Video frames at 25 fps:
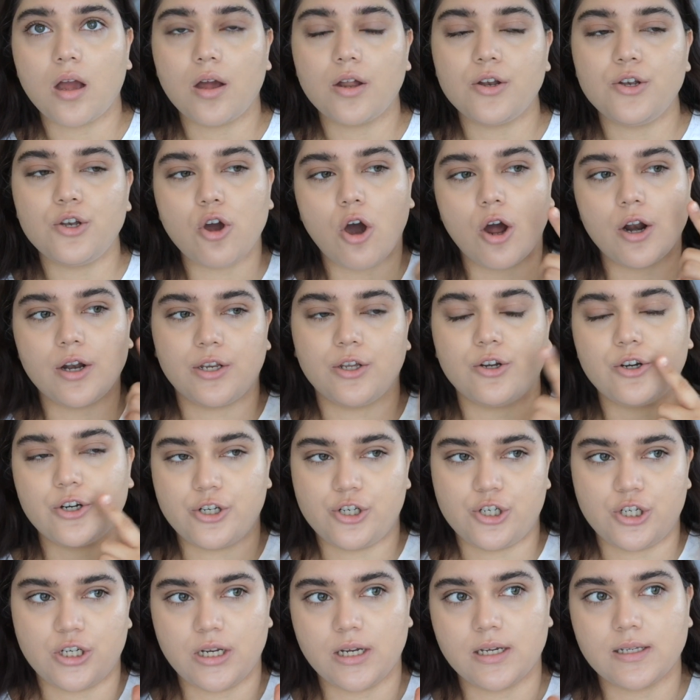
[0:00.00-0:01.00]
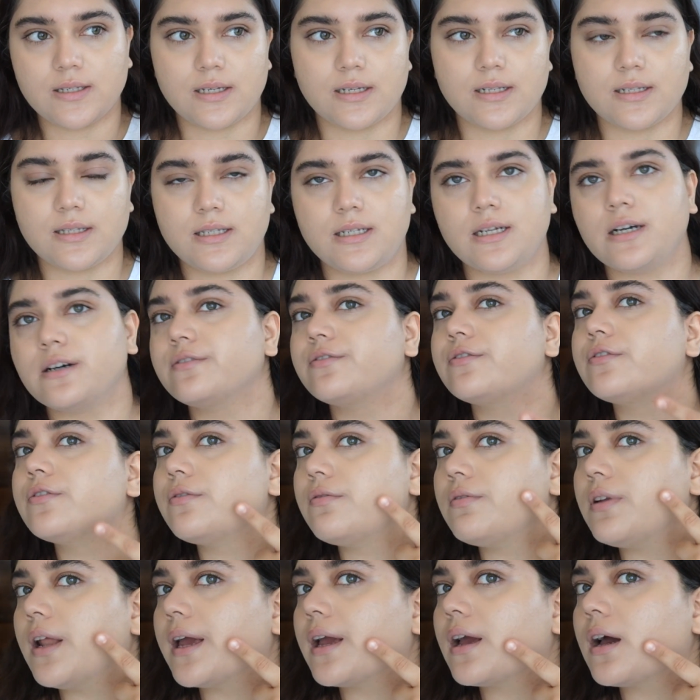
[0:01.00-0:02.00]
not your cheeks and stuff.
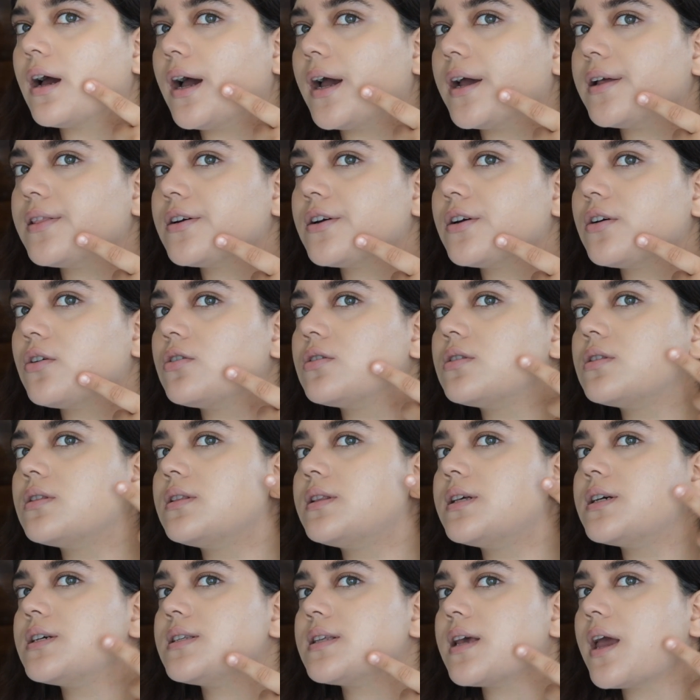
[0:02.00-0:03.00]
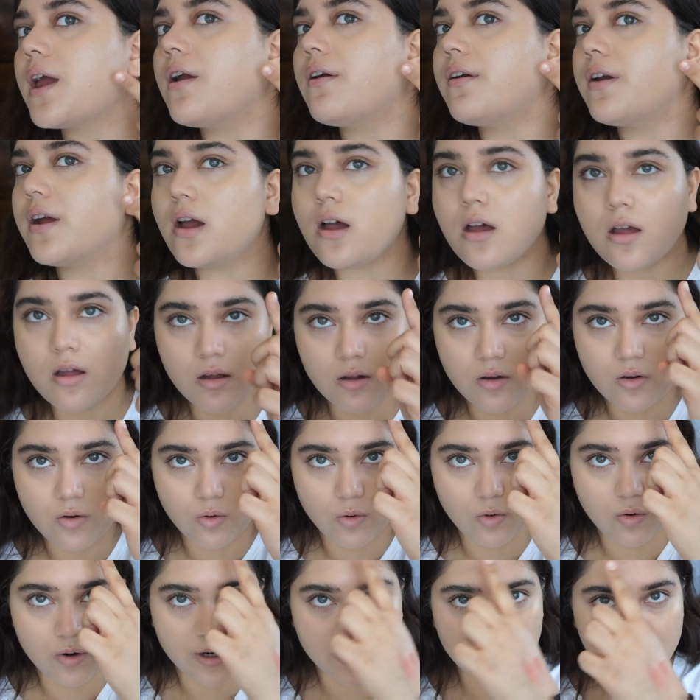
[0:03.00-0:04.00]
Like either on this area
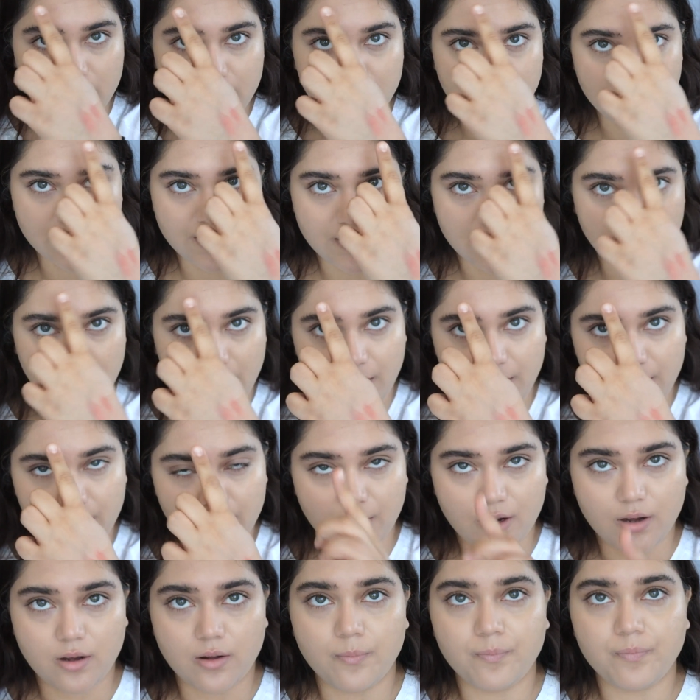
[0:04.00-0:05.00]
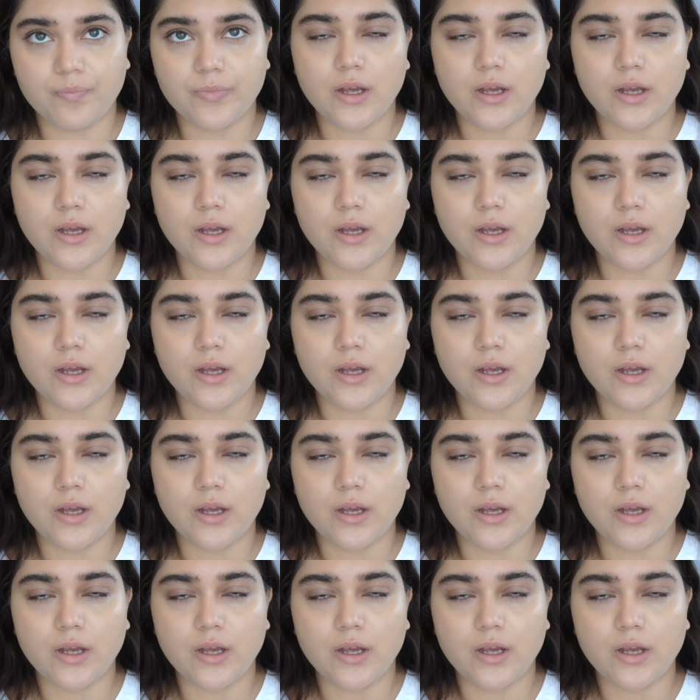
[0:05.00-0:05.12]
or this area.